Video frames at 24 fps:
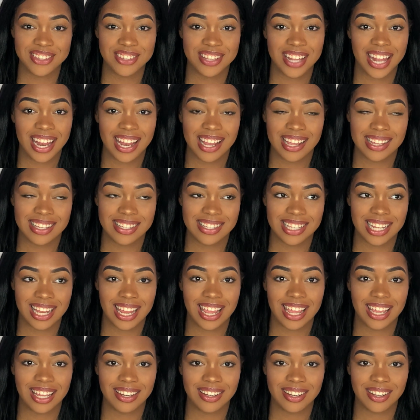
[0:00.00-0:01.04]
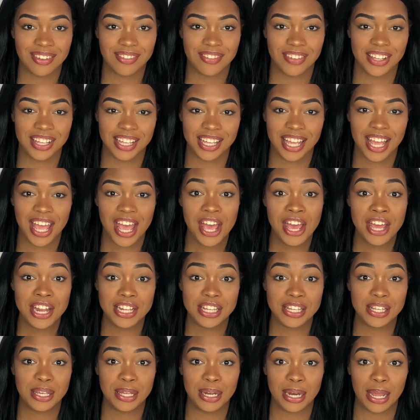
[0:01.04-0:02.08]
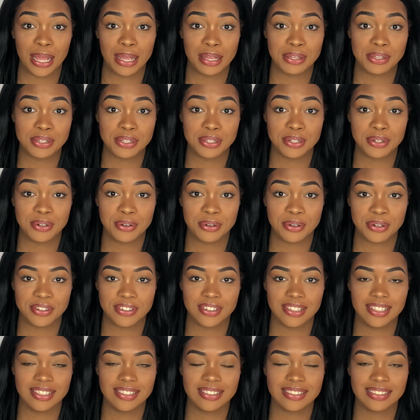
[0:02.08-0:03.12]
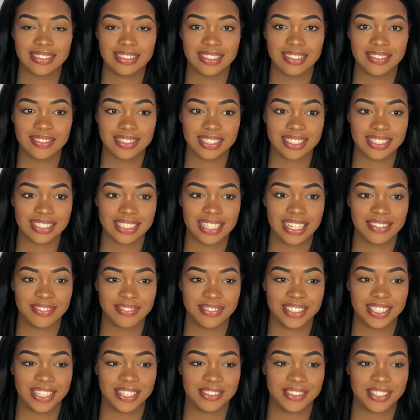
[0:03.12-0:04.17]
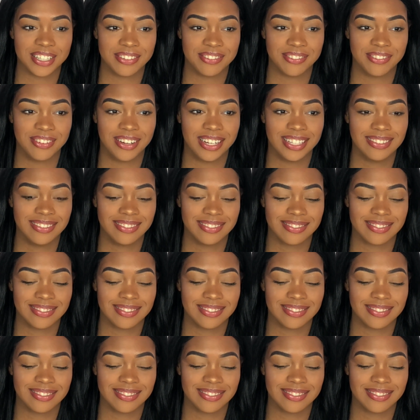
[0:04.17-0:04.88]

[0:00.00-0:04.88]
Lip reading: so that is the end of today's tutorial. It was definitely a rough one,